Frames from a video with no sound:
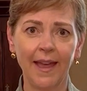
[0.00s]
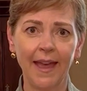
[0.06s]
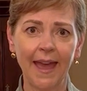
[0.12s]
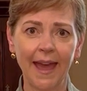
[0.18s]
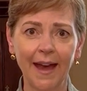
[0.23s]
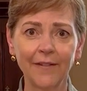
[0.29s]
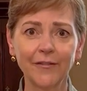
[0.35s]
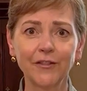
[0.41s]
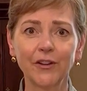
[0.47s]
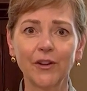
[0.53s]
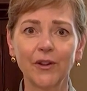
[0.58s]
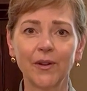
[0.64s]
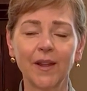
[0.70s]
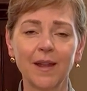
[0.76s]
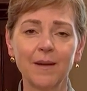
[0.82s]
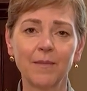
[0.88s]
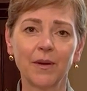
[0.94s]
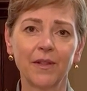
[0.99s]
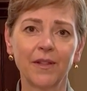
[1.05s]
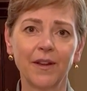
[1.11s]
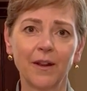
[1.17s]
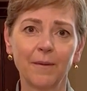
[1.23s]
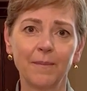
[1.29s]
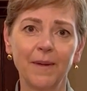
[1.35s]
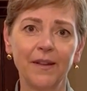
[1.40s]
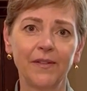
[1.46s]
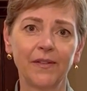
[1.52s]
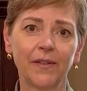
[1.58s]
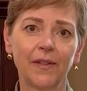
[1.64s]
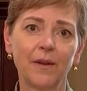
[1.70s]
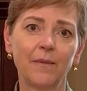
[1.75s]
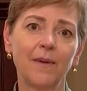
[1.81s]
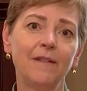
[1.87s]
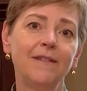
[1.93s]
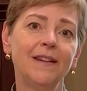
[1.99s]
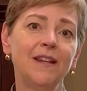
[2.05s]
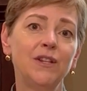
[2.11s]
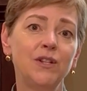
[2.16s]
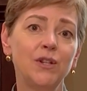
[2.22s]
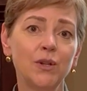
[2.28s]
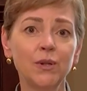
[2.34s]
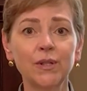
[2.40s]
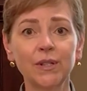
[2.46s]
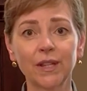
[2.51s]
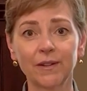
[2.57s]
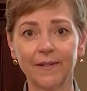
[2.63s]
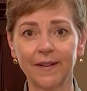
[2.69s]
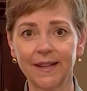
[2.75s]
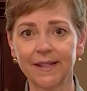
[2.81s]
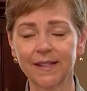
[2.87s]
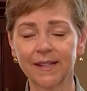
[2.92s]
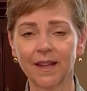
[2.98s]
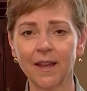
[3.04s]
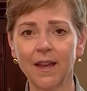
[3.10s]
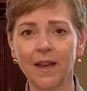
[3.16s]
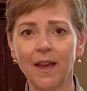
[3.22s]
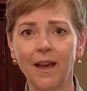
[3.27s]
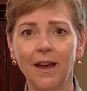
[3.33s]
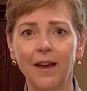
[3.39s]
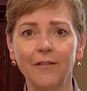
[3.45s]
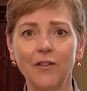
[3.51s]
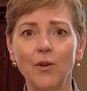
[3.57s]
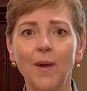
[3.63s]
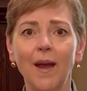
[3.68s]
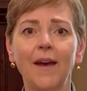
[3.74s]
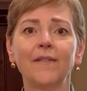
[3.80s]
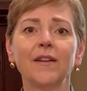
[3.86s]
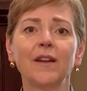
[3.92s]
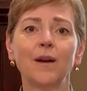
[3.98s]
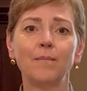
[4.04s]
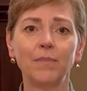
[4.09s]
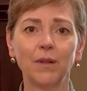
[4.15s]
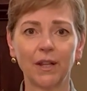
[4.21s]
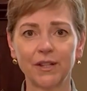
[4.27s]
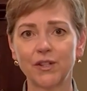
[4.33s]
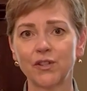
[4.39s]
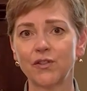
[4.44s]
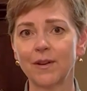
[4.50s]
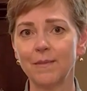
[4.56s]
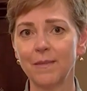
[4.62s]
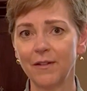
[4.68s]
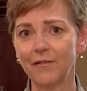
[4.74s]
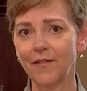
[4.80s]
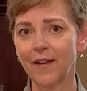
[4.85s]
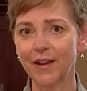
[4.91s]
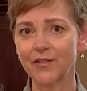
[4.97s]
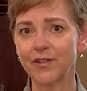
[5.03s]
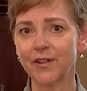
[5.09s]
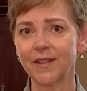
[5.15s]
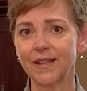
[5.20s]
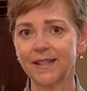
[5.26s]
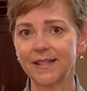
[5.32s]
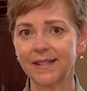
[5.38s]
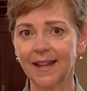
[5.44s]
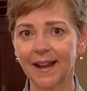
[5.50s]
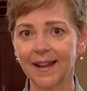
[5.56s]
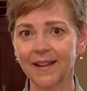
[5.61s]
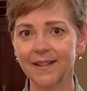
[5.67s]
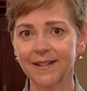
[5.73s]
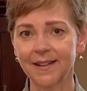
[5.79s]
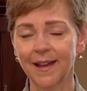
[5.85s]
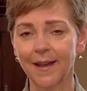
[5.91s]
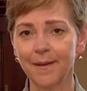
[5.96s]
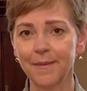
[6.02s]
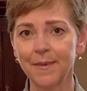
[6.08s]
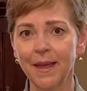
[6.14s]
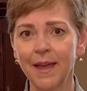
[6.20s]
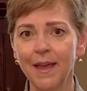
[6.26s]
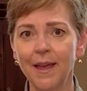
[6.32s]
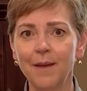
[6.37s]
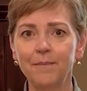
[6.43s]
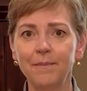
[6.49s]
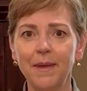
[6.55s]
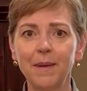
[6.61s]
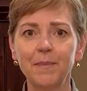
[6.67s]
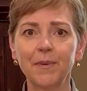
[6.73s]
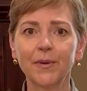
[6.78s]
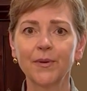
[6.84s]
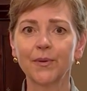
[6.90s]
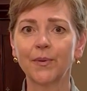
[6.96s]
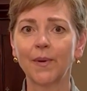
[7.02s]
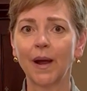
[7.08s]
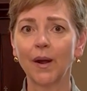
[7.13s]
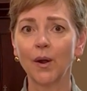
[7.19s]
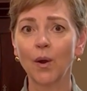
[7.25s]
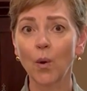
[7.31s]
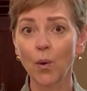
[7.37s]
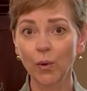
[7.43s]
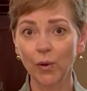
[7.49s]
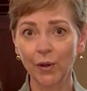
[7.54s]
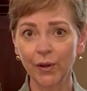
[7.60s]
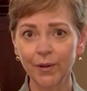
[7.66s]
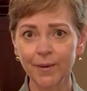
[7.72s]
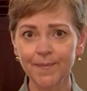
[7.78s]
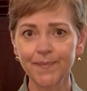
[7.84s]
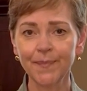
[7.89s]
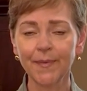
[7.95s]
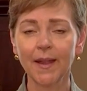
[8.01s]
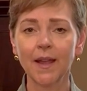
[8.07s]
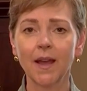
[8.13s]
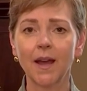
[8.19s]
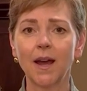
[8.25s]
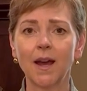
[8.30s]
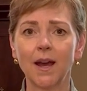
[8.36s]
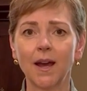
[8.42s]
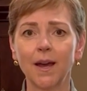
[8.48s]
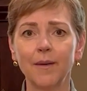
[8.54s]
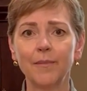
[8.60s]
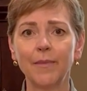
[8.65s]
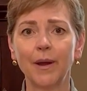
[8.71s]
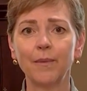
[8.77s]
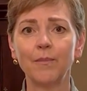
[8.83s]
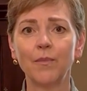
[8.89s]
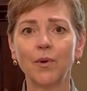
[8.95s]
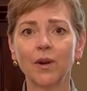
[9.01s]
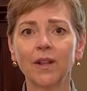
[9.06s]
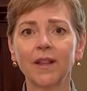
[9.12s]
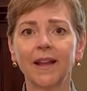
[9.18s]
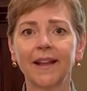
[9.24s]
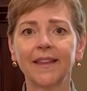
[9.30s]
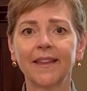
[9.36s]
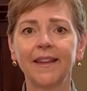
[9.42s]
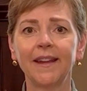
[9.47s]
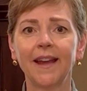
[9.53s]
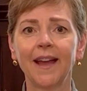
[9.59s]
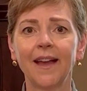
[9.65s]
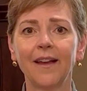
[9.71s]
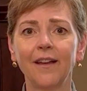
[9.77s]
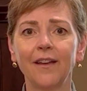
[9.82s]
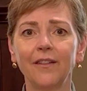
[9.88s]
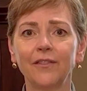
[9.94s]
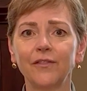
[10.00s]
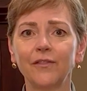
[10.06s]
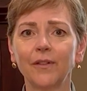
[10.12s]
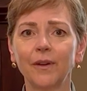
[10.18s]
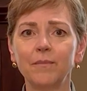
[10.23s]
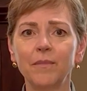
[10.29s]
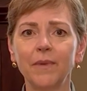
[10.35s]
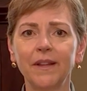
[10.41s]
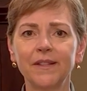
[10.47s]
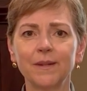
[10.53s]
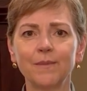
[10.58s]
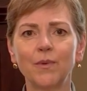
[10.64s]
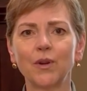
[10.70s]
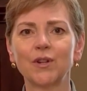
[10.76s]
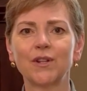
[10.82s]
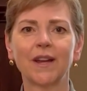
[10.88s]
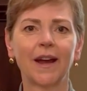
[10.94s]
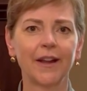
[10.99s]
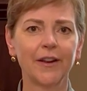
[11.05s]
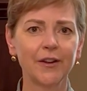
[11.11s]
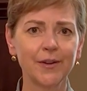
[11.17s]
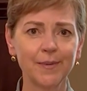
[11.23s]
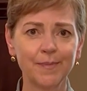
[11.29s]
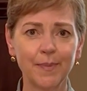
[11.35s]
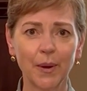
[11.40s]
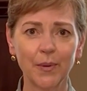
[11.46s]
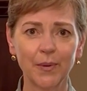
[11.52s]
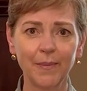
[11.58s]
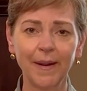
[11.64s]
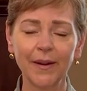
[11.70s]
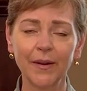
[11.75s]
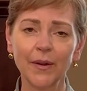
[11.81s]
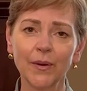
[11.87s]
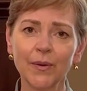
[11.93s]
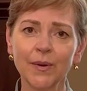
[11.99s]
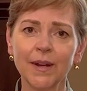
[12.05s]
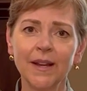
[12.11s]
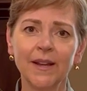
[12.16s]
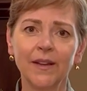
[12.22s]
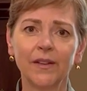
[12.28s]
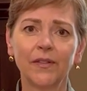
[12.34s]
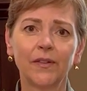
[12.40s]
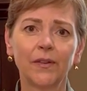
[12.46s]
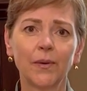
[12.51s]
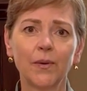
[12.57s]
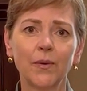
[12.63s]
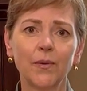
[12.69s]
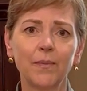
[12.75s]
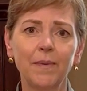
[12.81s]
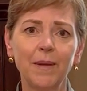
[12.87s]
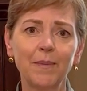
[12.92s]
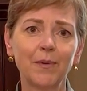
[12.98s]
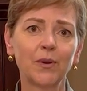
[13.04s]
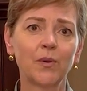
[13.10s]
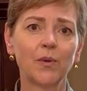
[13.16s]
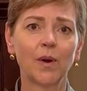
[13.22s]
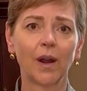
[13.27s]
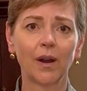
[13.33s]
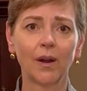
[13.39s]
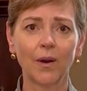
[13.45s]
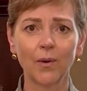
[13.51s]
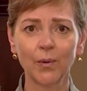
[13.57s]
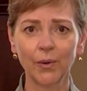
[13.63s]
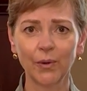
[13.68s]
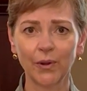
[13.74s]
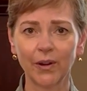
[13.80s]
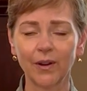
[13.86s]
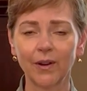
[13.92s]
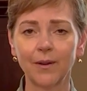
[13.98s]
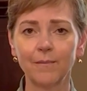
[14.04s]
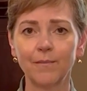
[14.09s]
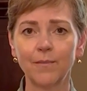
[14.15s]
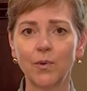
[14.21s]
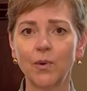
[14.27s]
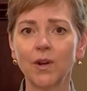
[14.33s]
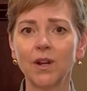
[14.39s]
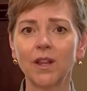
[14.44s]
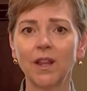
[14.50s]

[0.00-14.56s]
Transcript: after your chemotherapy so that we reduce the risk of you having a bloodstream infection the second time. People who are older are more likely to have, it's a more tired bone marrow. So people who are older are more